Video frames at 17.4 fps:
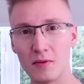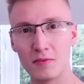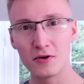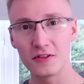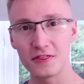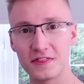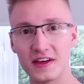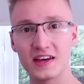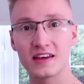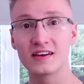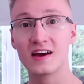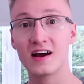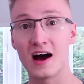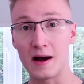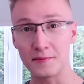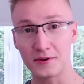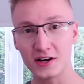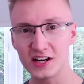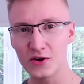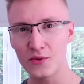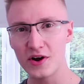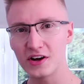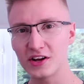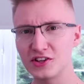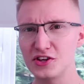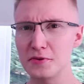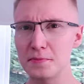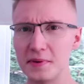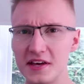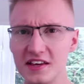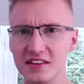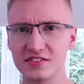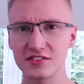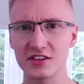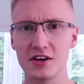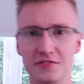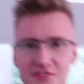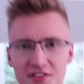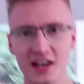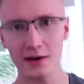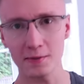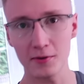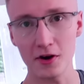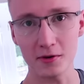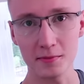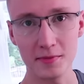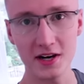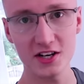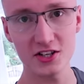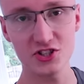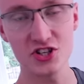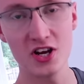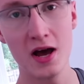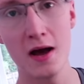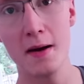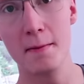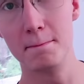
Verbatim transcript: one more thing, I'm currently wearing a new piece of TechBlock merch,